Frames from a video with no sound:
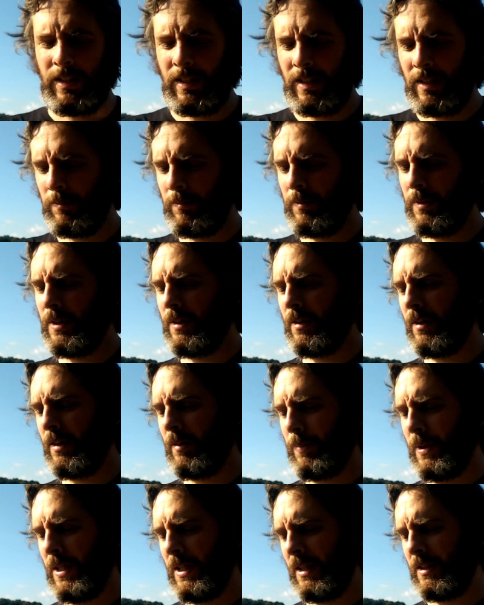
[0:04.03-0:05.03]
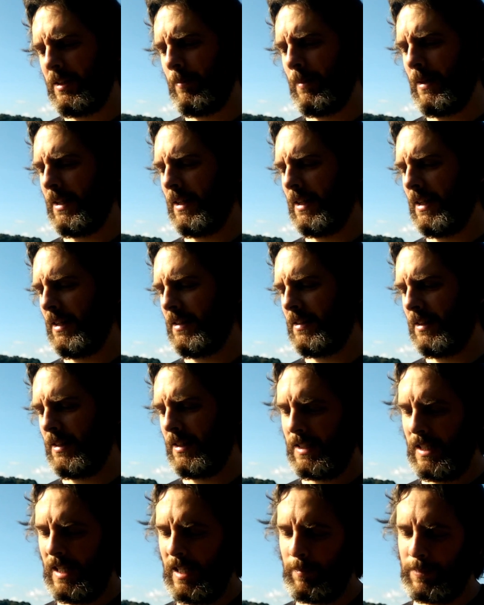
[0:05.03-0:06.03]
and we're predictably into the
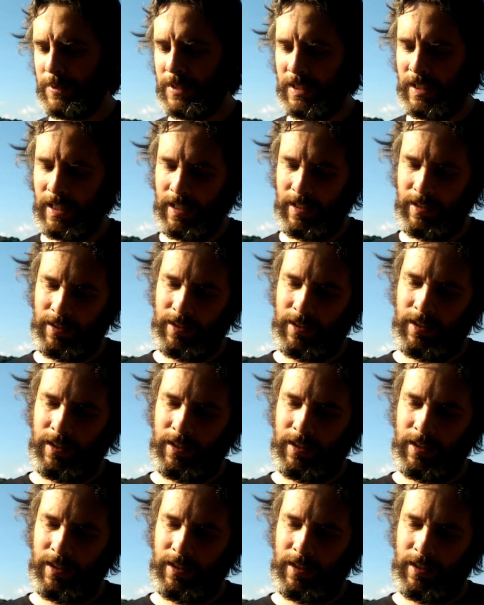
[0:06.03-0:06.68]
tapes again,